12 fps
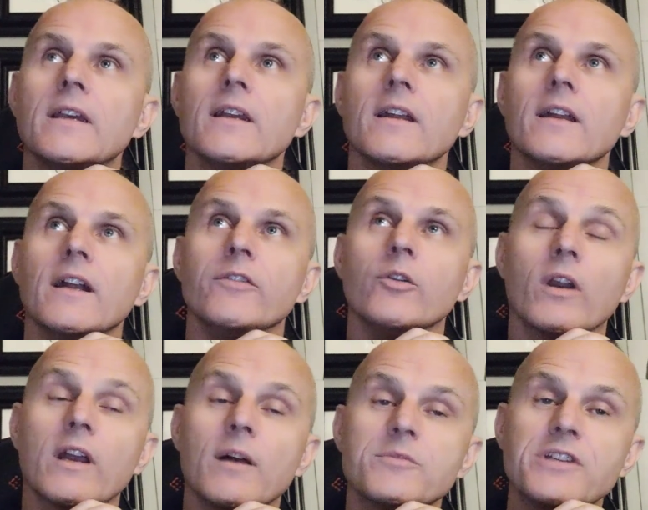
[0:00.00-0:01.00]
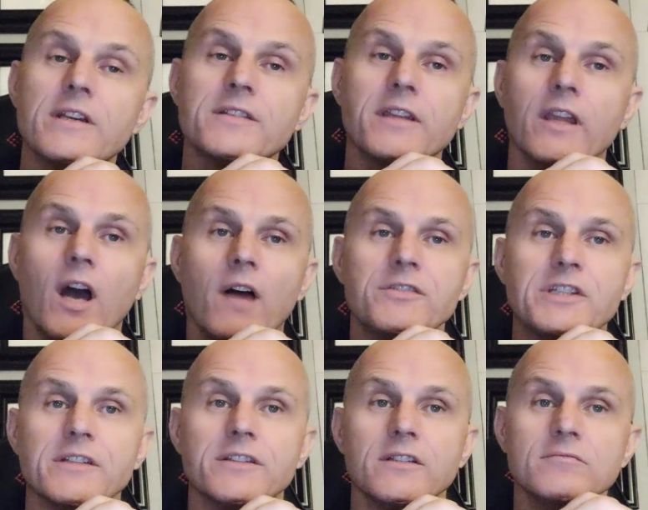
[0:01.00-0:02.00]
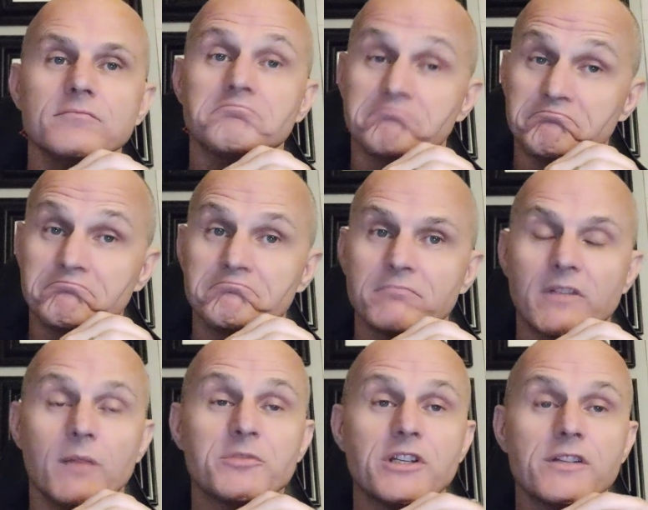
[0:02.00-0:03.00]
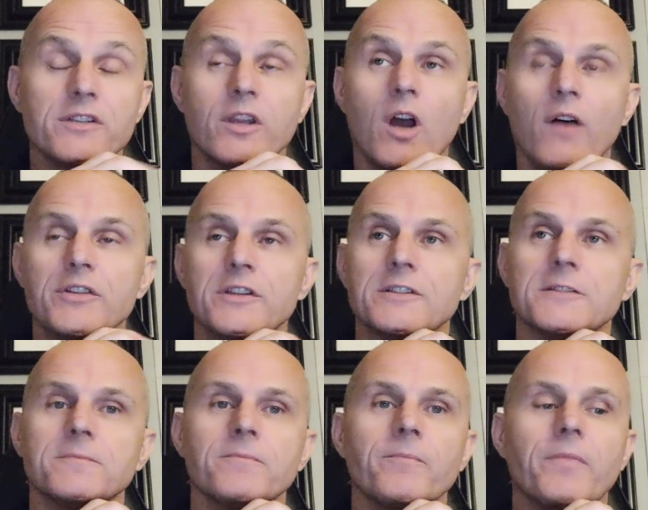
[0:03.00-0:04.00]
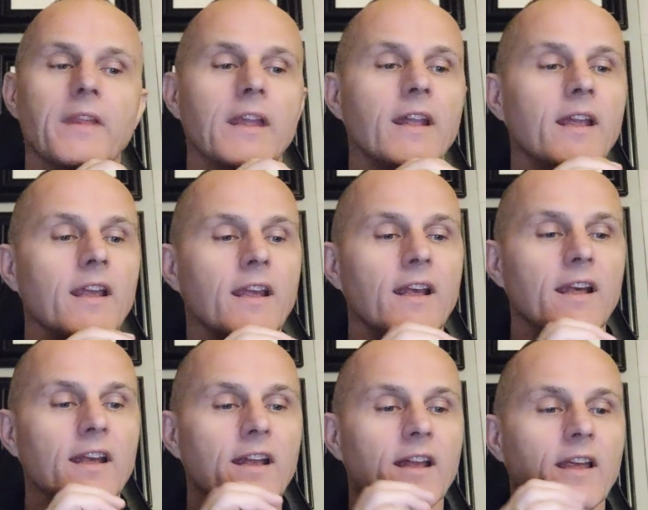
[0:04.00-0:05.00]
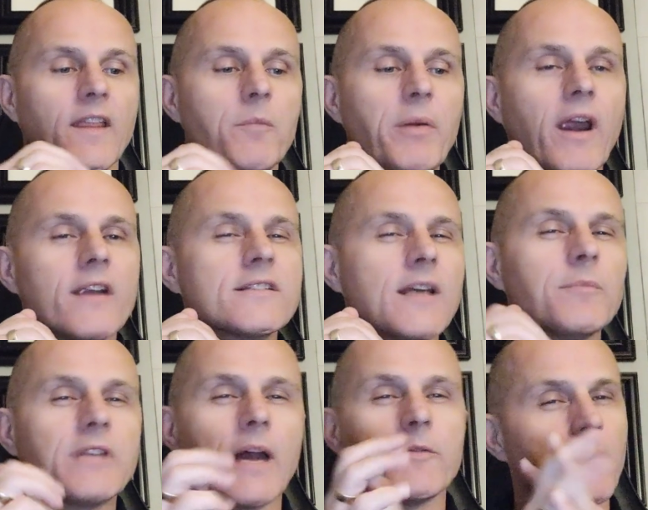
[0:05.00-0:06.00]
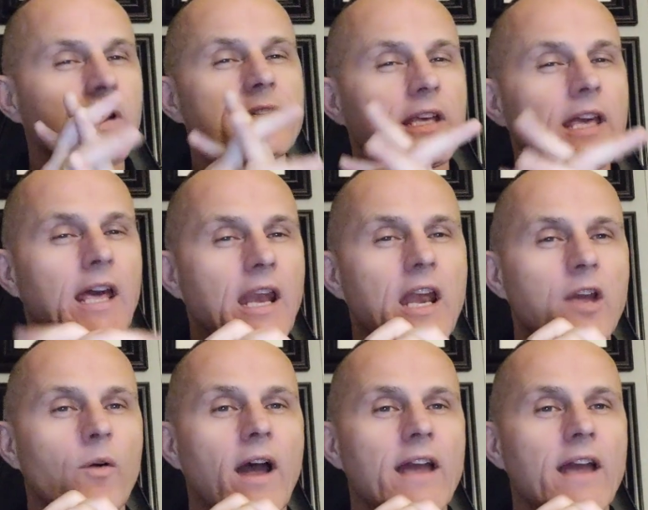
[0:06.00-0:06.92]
If you want to come see us in the off season, come see us in the off season. And the parent sometimes brings the kid anyways,